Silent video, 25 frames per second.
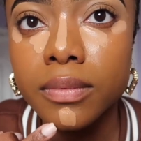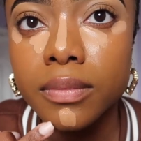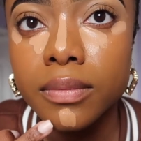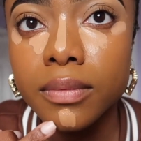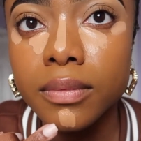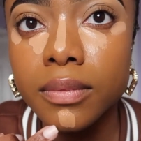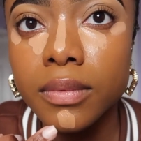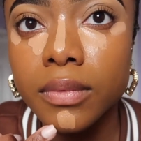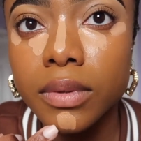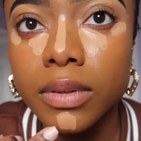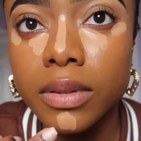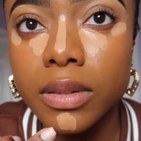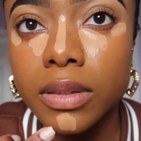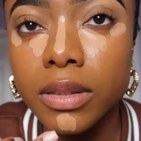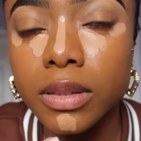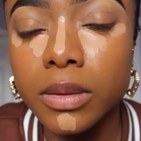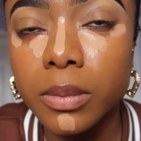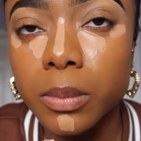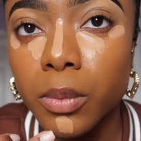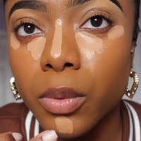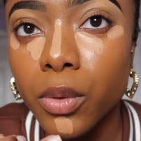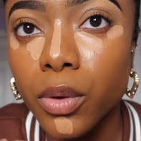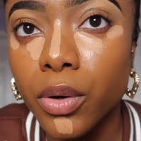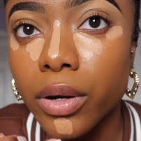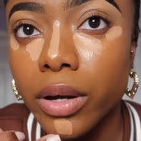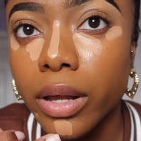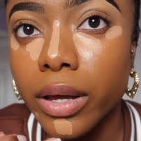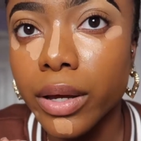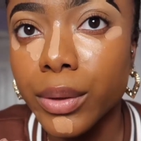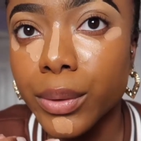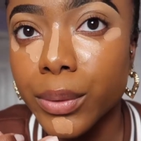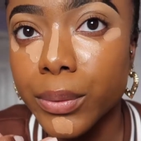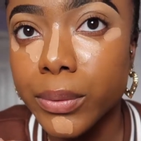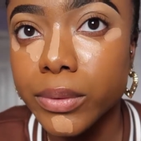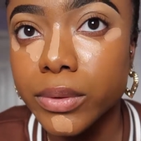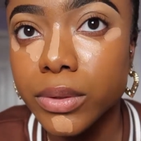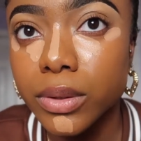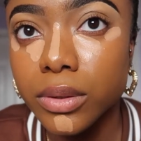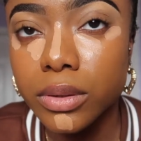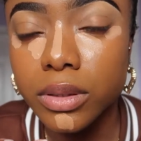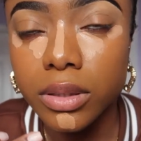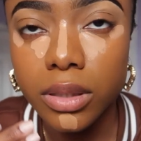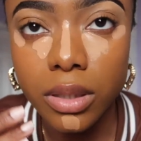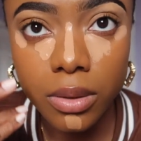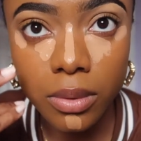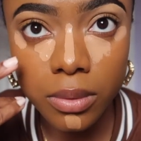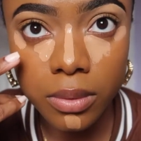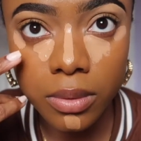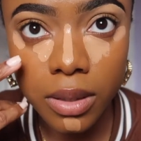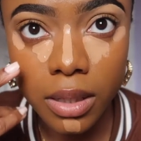this is more like neutral
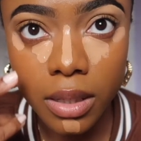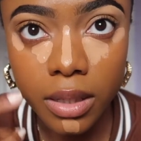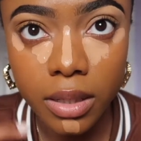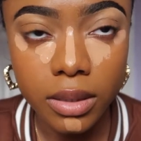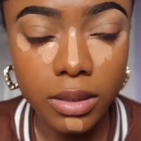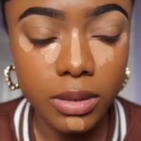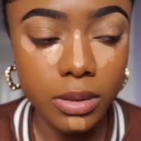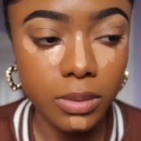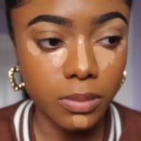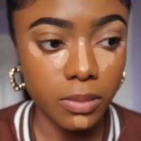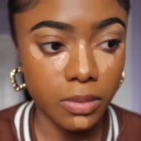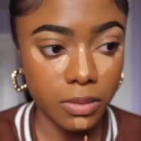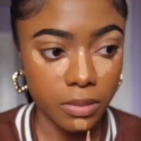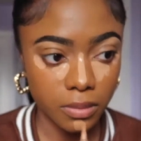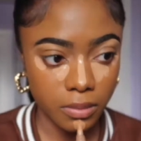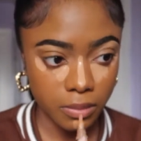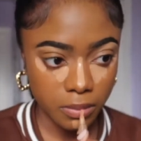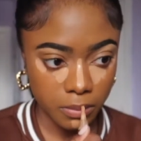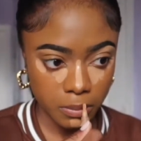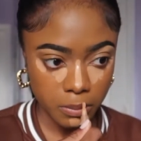tone than this one.